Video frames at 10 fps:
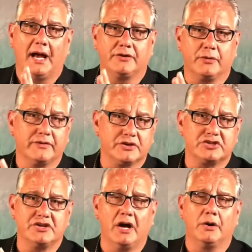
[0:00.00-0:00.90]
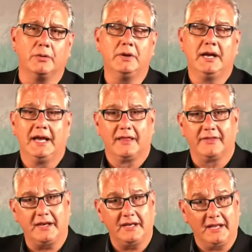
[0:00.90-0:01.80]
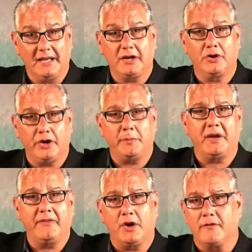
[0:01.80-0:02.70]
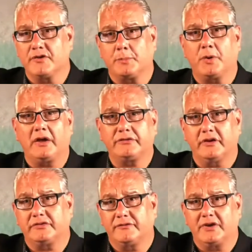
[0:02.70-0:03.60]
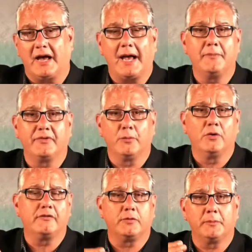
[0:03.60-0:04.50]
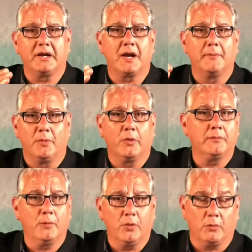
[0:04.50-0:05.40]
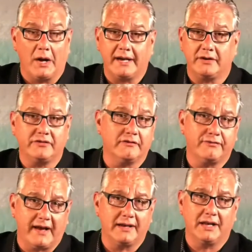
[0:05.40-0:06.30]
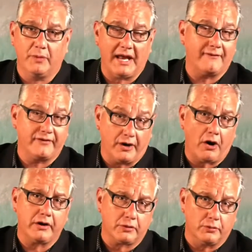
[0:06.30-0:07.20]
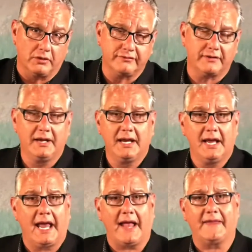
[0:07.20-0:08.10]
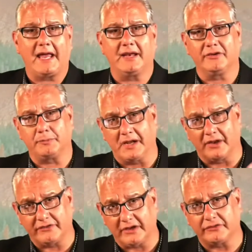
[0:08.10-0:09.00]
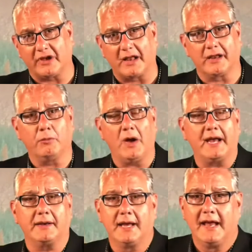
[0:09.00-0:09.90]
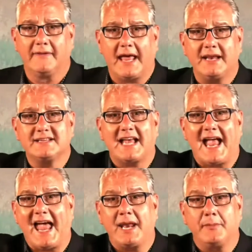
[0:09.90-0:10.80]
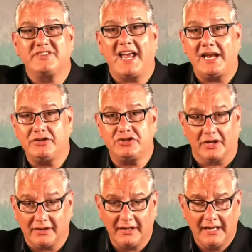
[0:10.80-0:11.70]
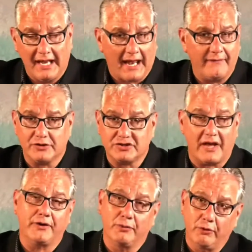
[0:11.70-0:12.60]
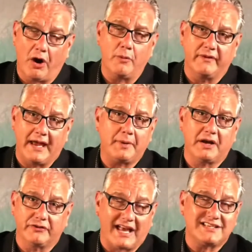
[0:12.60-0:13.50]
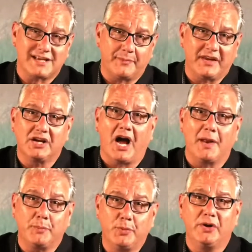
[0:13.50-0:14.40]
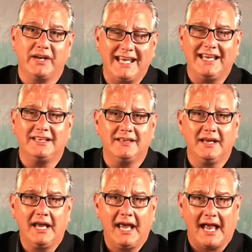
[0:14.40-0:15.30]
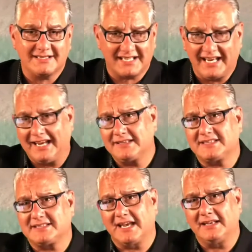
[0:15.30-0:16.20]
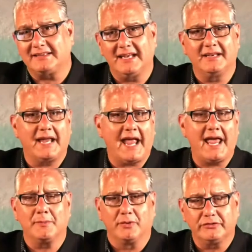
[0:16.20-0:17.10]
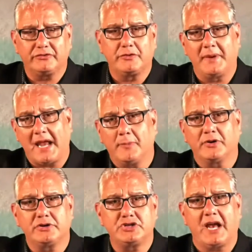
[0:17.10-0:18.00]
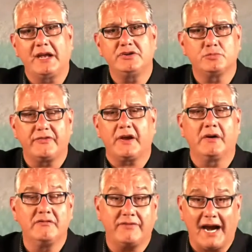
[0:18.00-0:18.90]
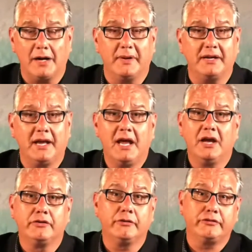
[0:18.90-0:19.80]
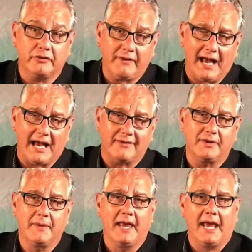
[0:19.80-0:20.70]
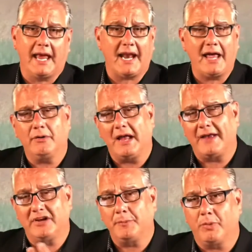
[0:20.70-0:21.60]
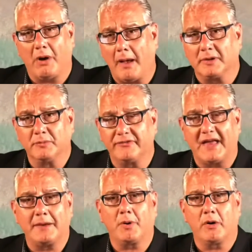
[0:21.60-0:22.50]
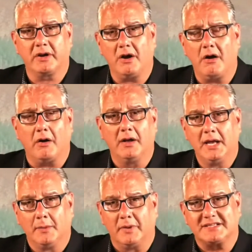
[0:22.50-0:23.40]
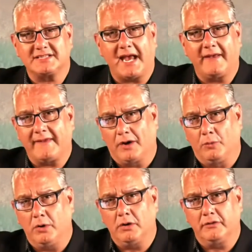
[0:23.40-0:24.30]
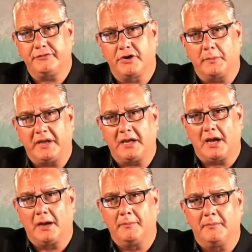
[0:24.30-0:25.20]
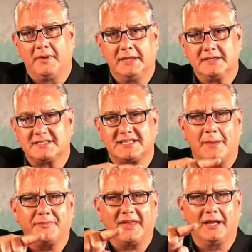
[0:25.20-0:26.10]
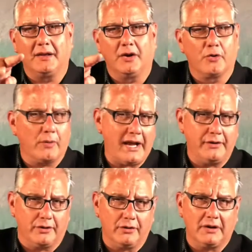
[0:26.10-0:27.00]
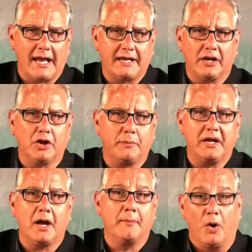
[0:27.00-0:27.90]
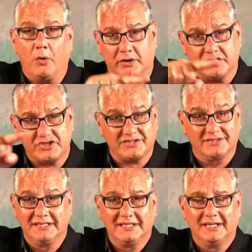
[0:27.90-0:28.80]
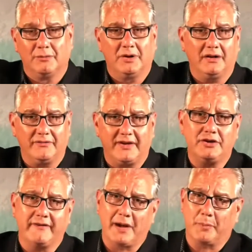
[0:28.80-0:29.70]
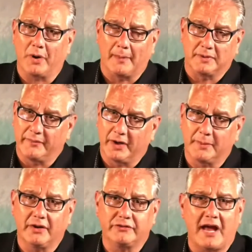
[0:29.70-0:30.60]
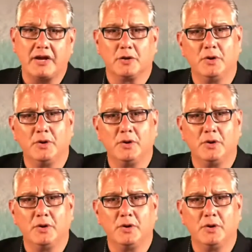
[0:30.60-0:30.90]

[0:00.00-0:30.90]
toward the snow, then it could be that over the process of time, the wolf would become more and more white until finally we have the Arctic wolf, and that is because he is solid white. That is adaptation, and there's nothing wrong with that because that's something God put in as an instinct in animals to be able to change with their environment to survive. And I don't have any problem with that part at all. But saying that a wolf could become something greater, like it could become a horse, well, then you got a problem there, because now you're